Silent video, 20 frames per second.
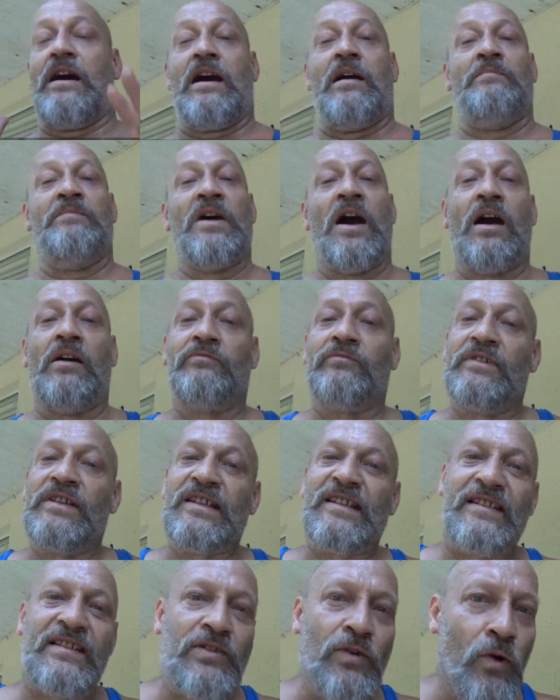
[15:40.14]
I'm not
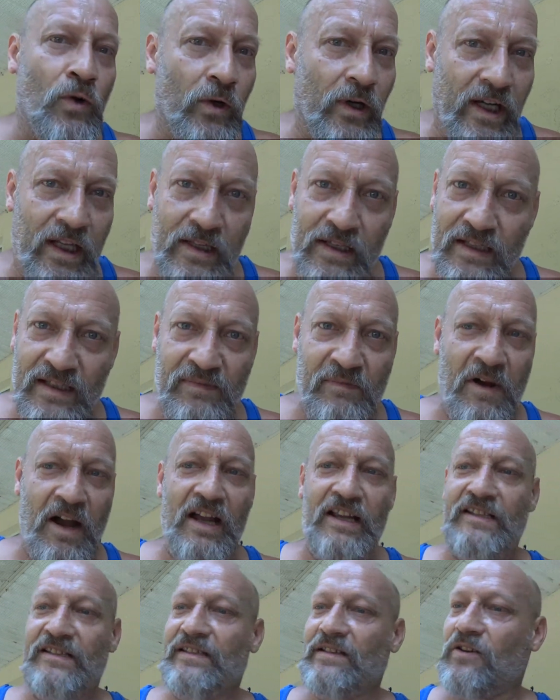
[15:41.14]
restoring this
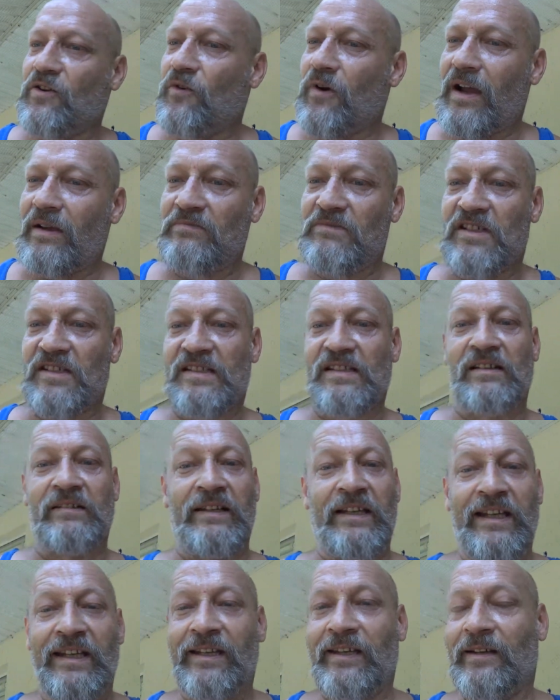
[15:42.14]
bicycle. I'm just
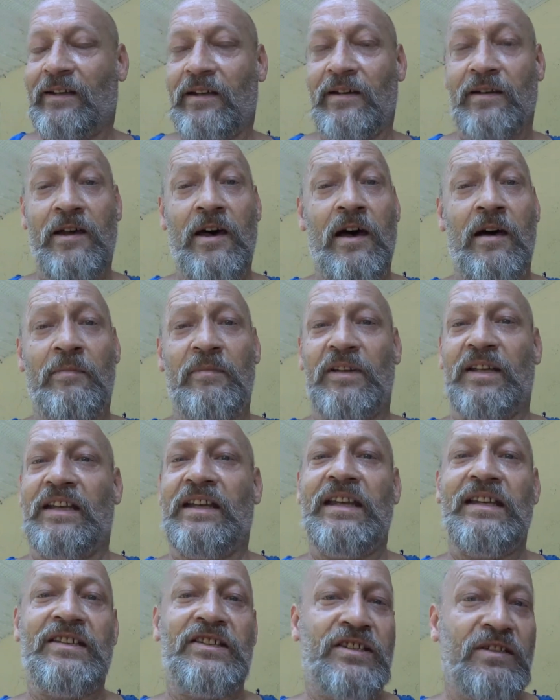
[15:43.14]
cleaning it up in
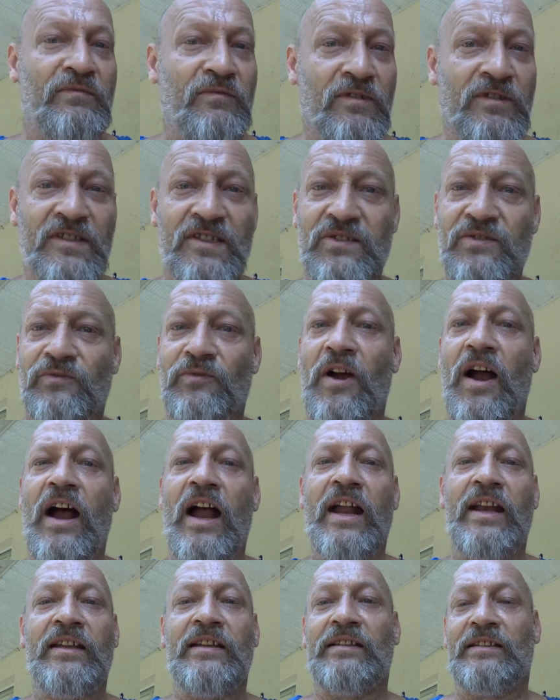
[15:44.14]
case she wants to
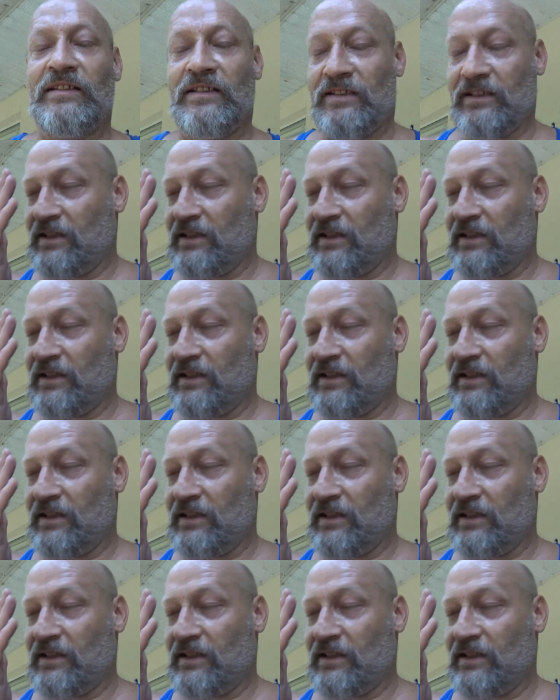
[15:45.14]
ride it.